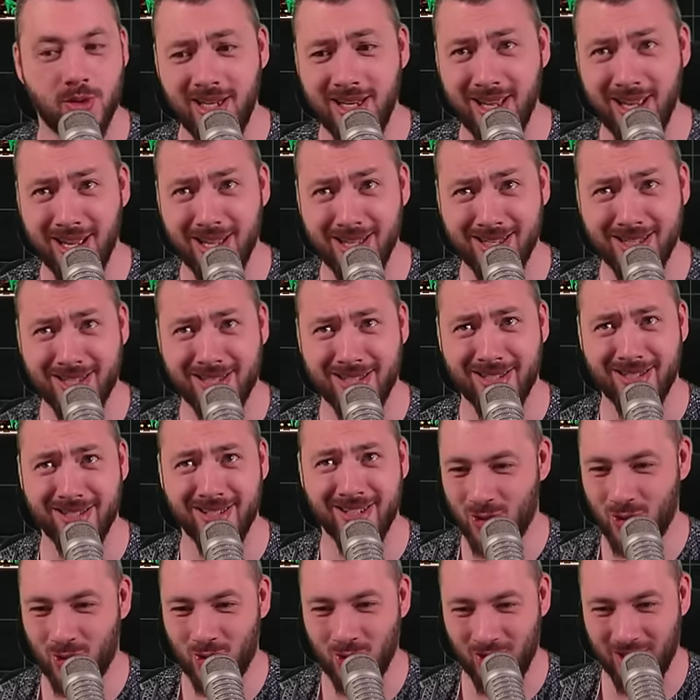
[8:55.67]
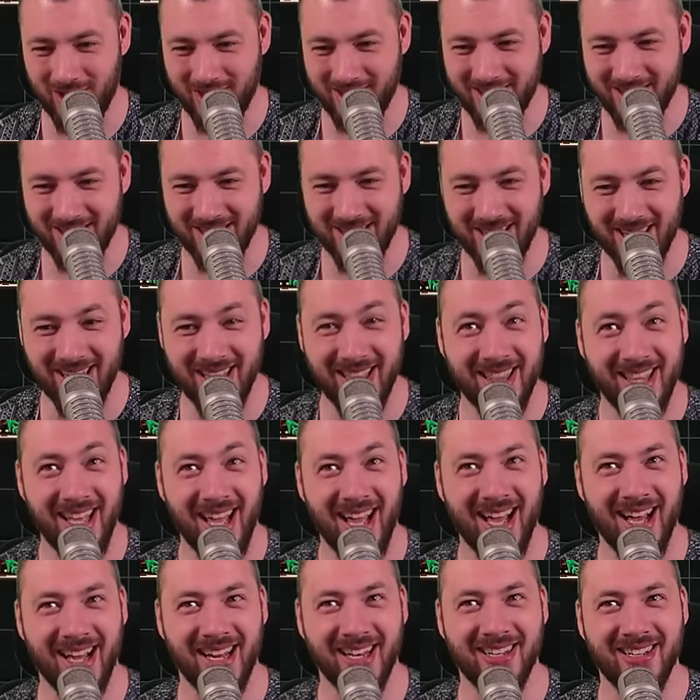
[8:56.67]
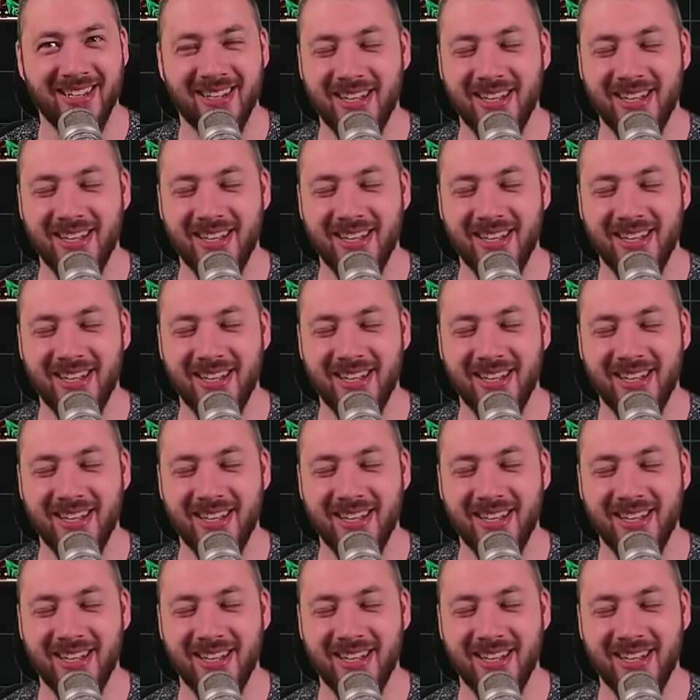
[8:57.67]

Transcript: Yes, just like that.